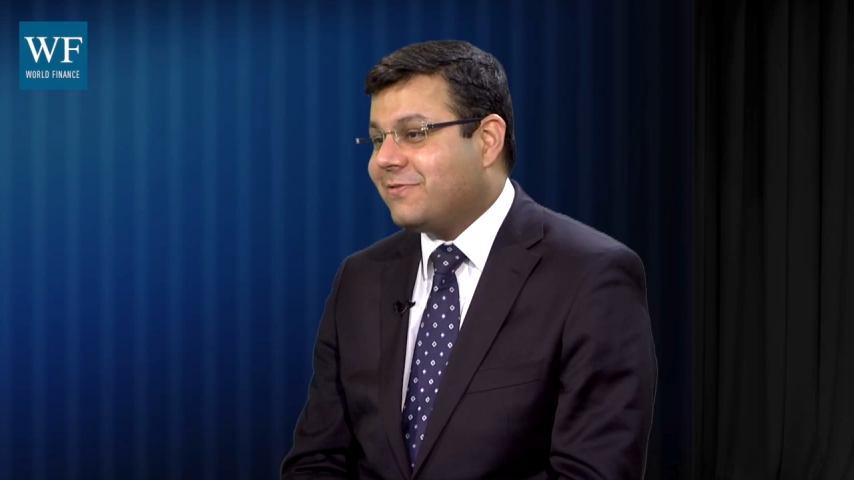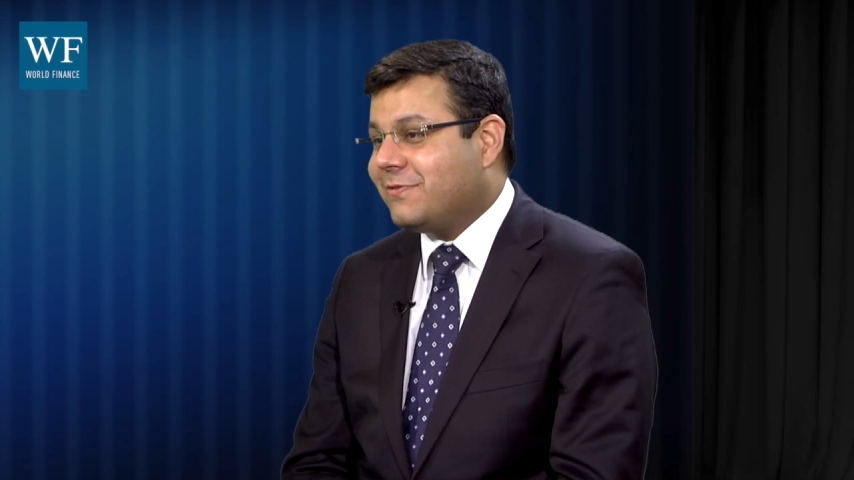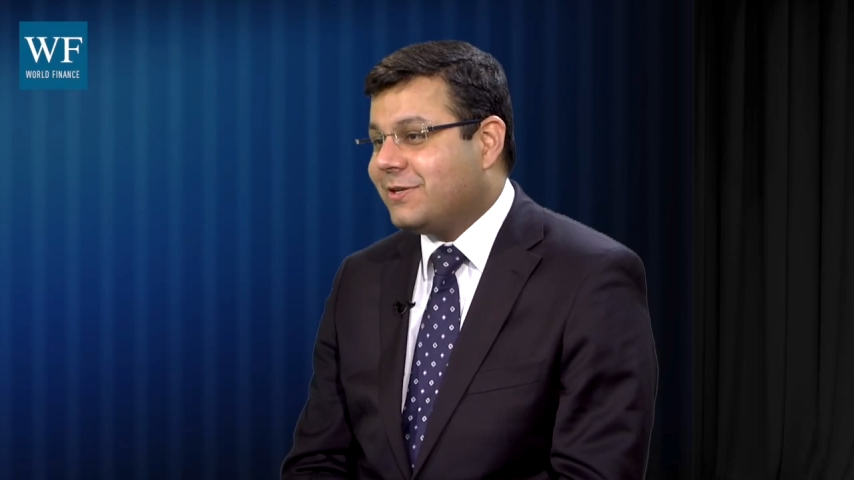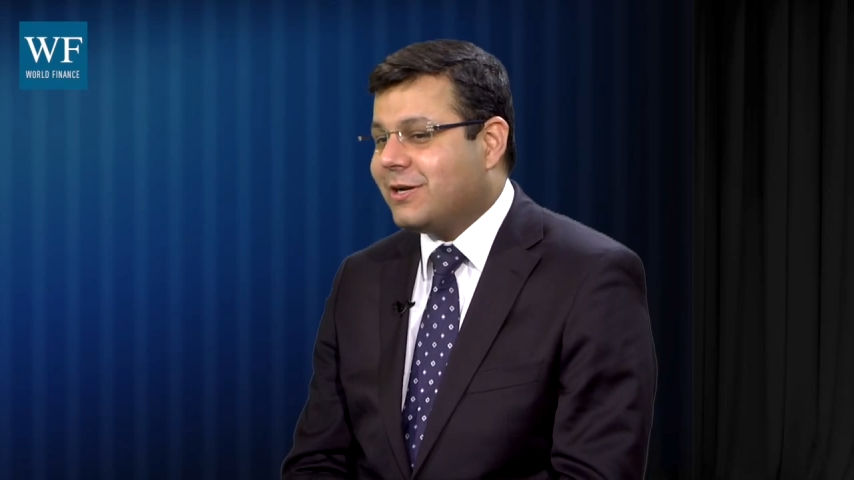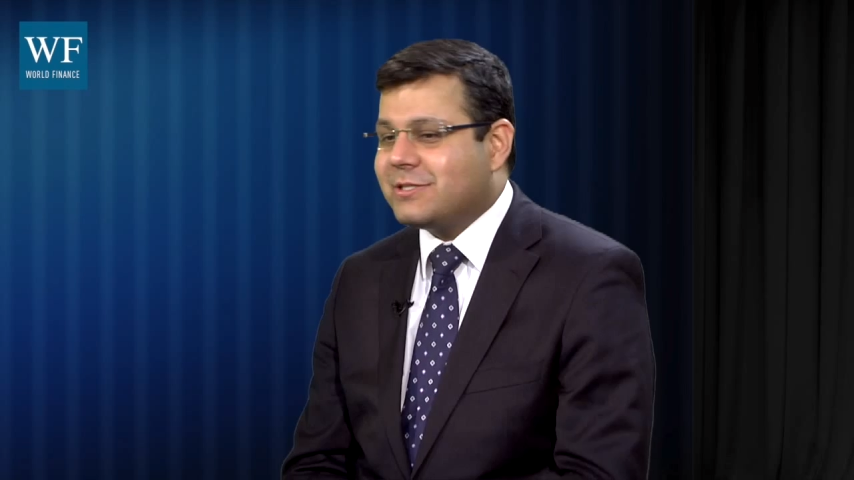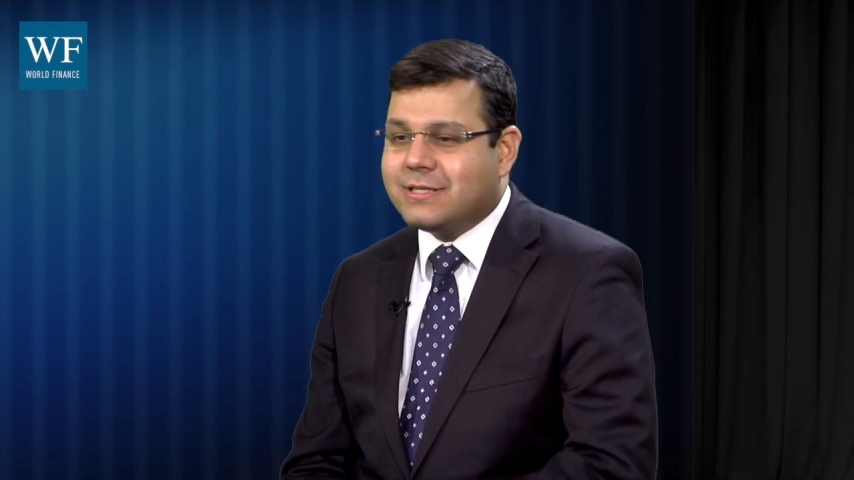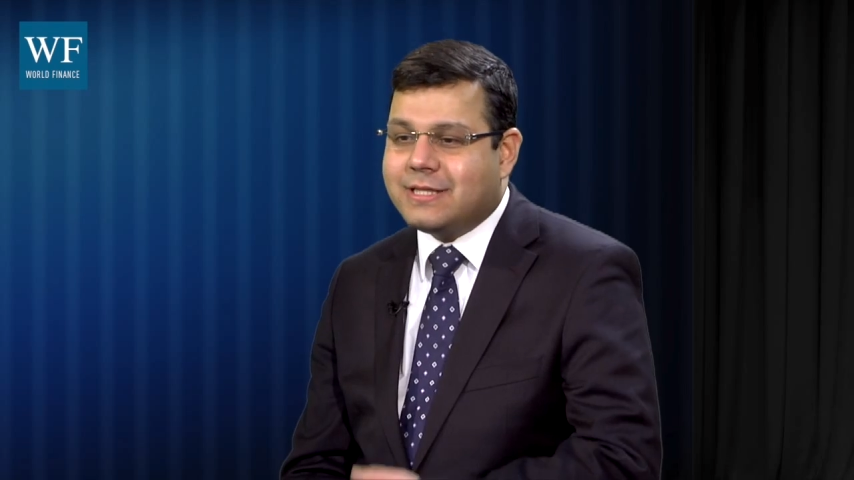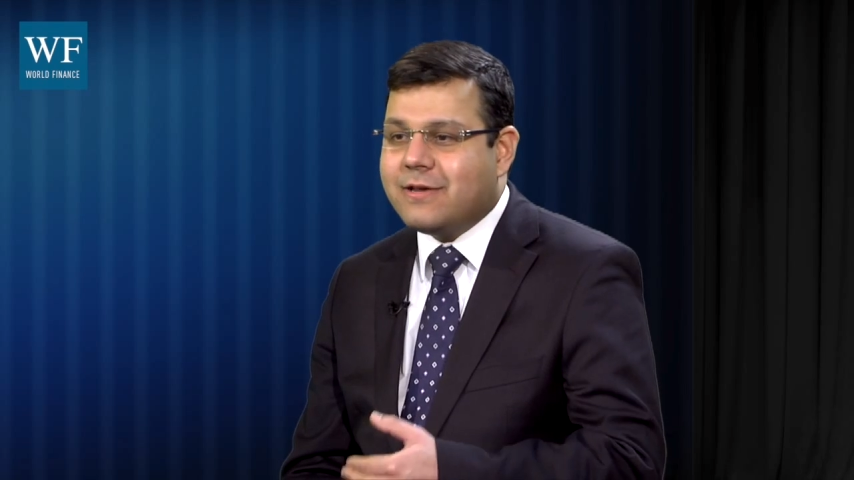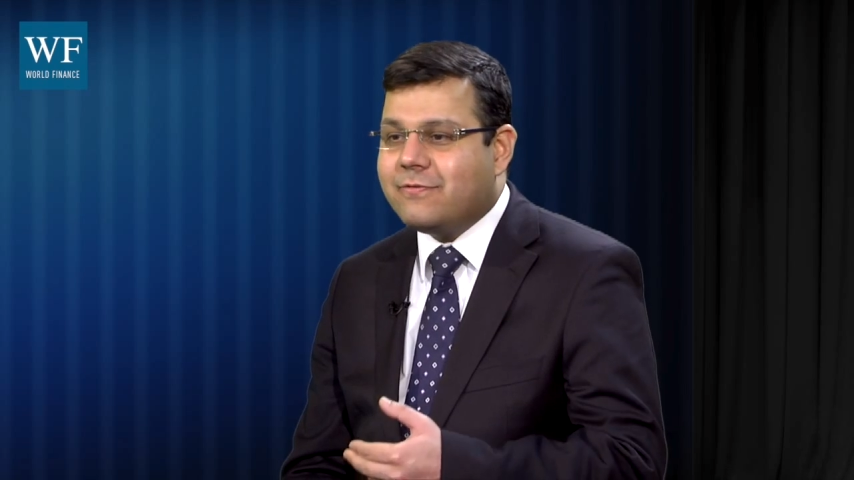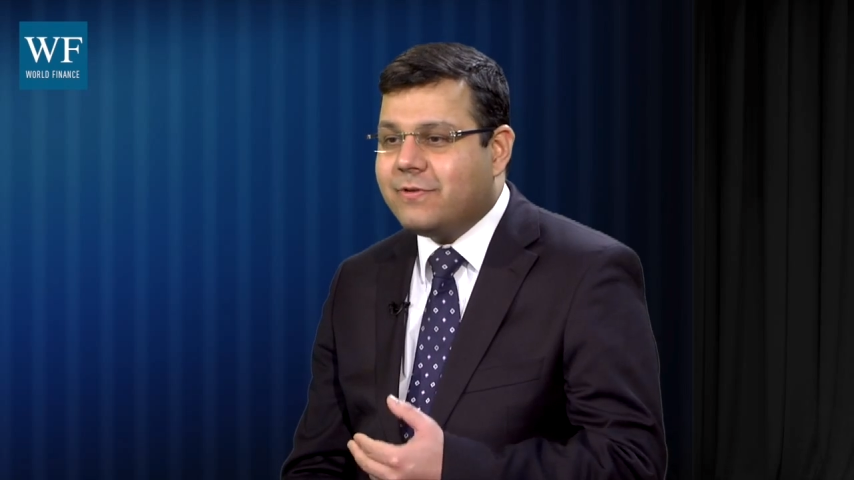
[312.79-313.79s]
at $50? So
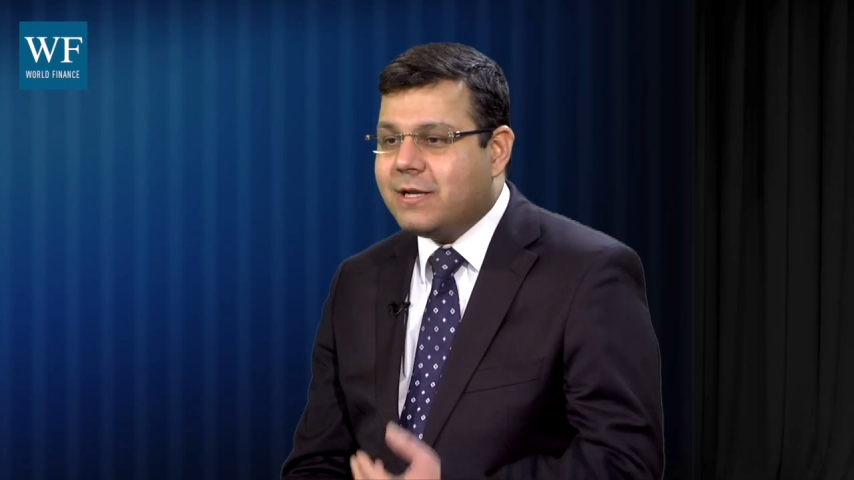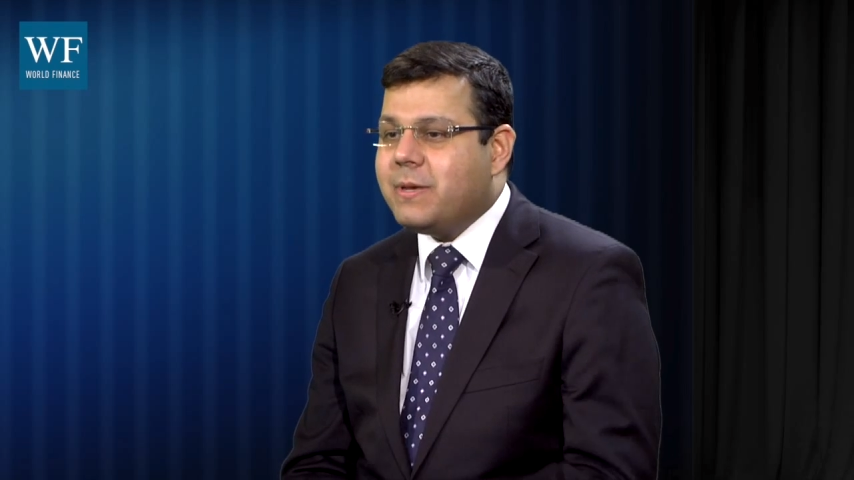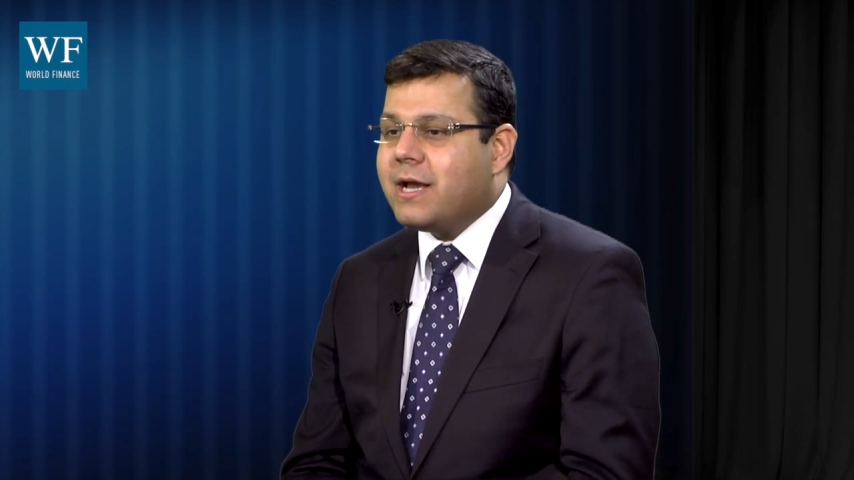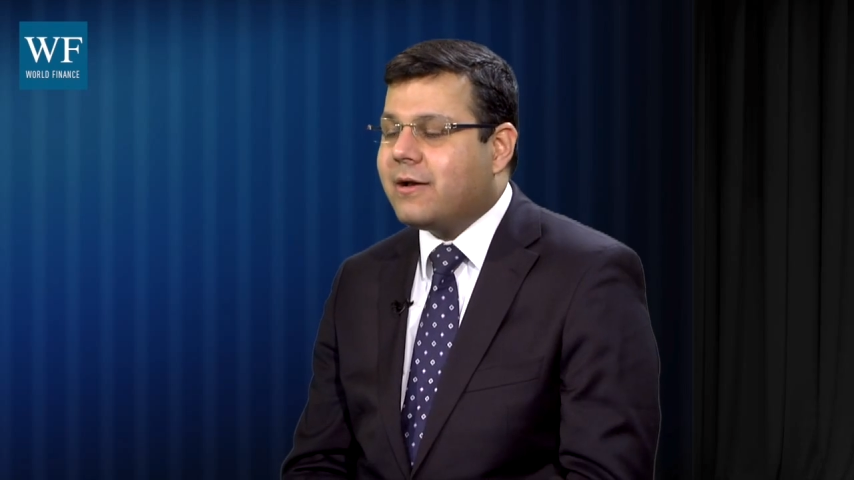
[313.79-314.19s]
there will be a